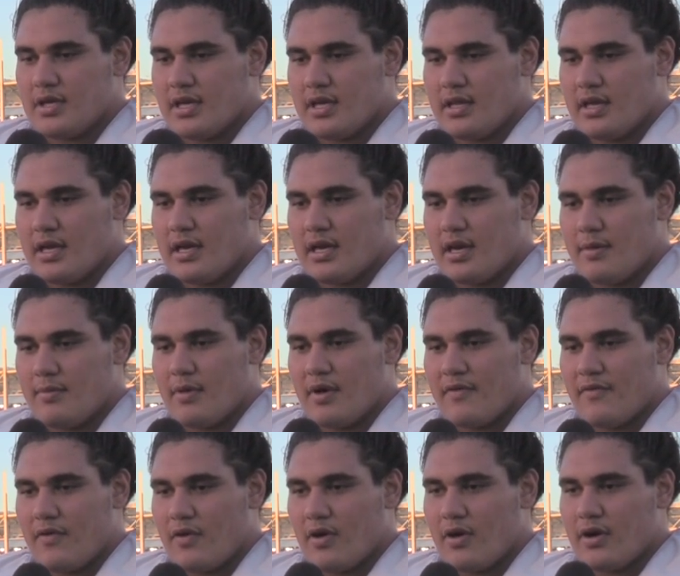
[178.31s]
They come
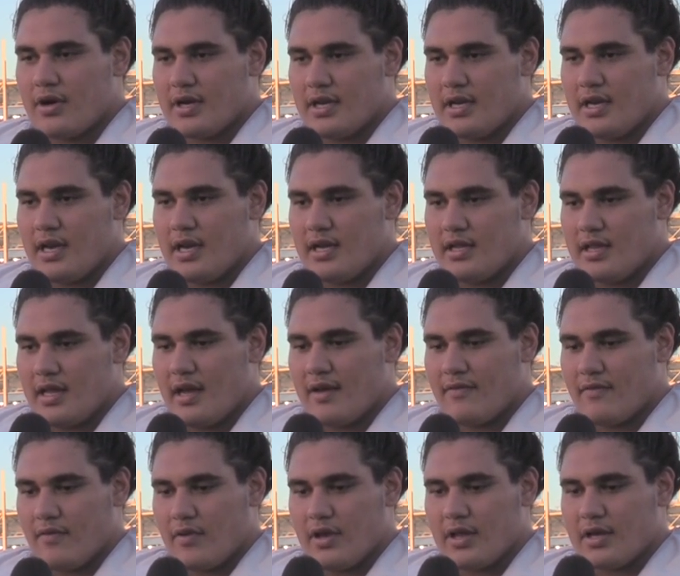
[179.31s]
off hard, and they
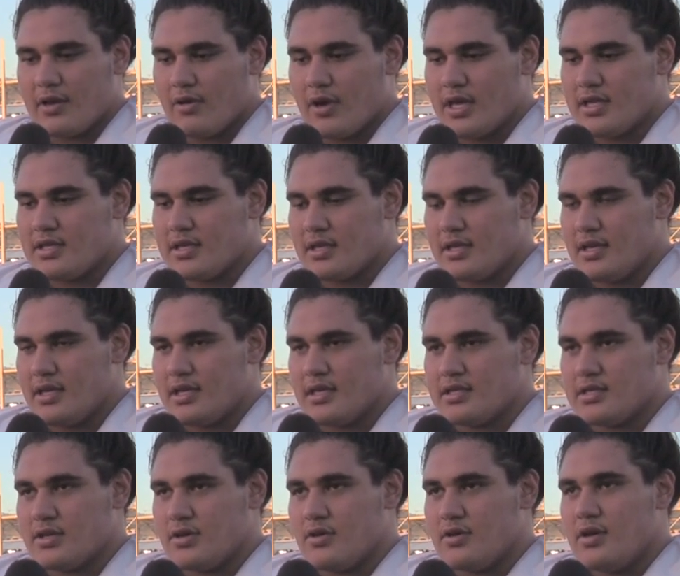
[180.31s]
have really great
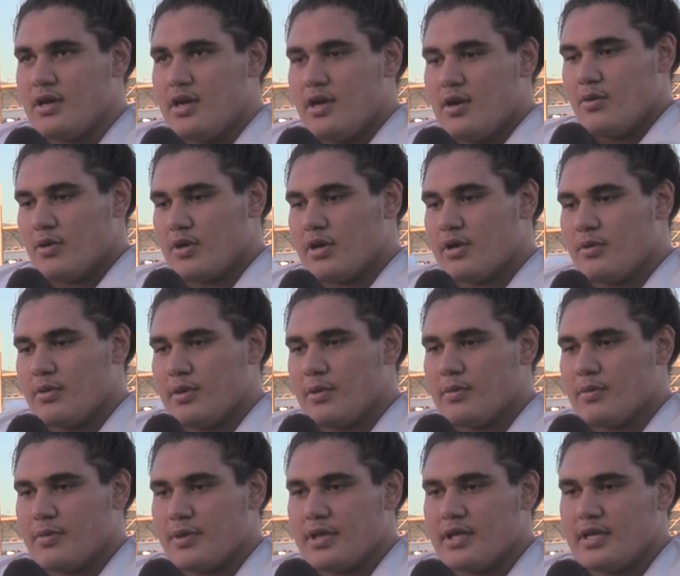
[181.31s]
technique, so we're going
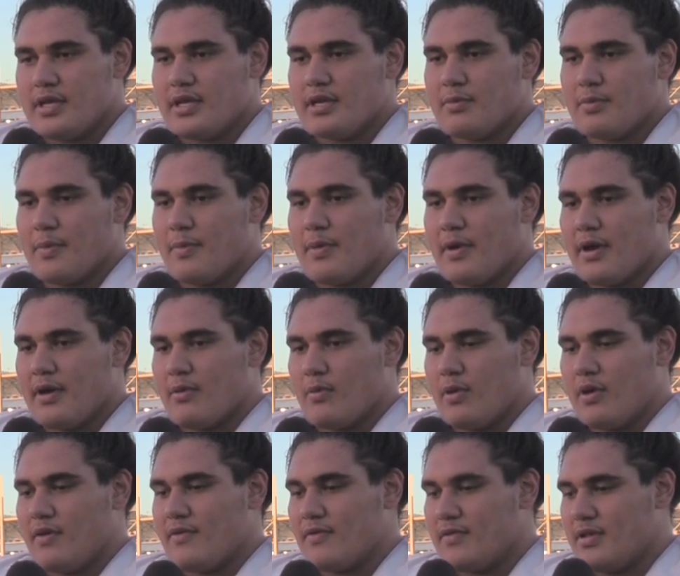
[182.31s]
to really need to prepare
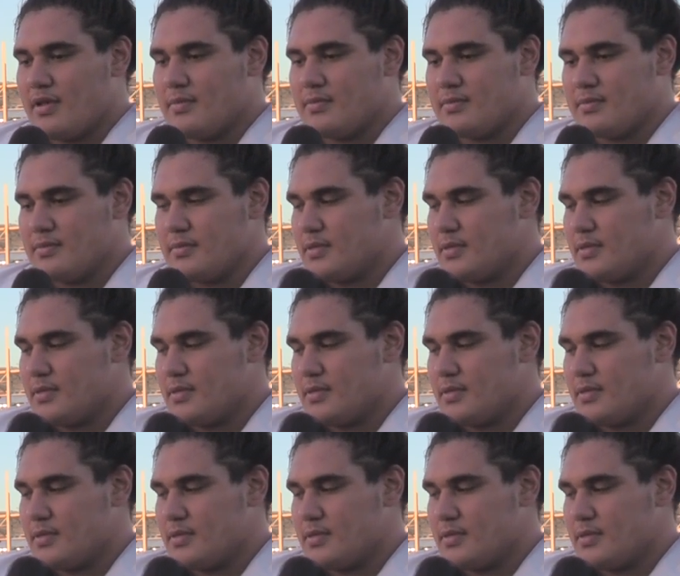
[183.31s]
well for them